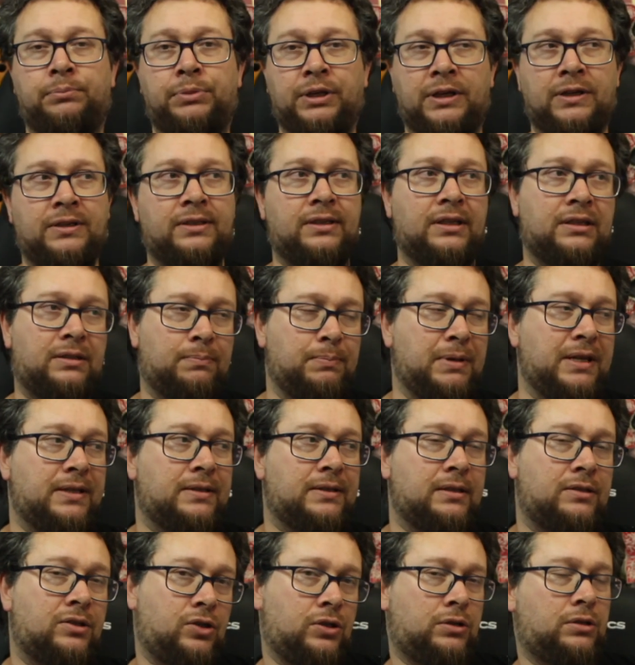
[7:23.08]
Because this means
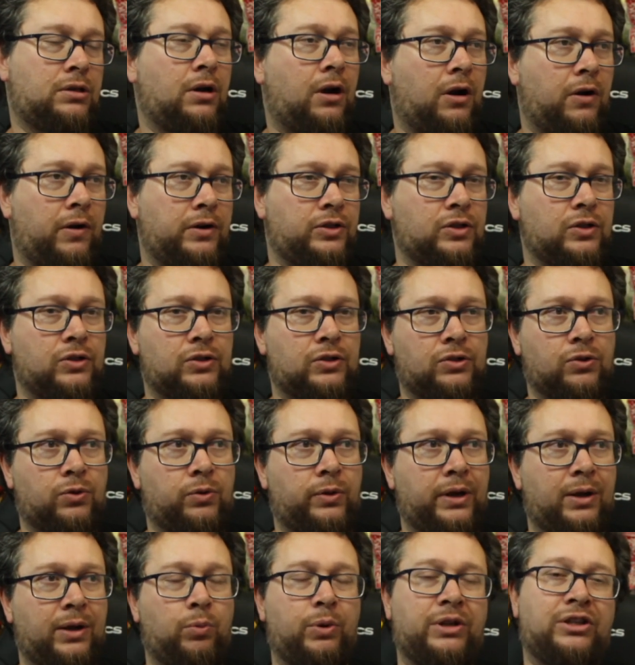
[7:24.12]
it's just the origin story. We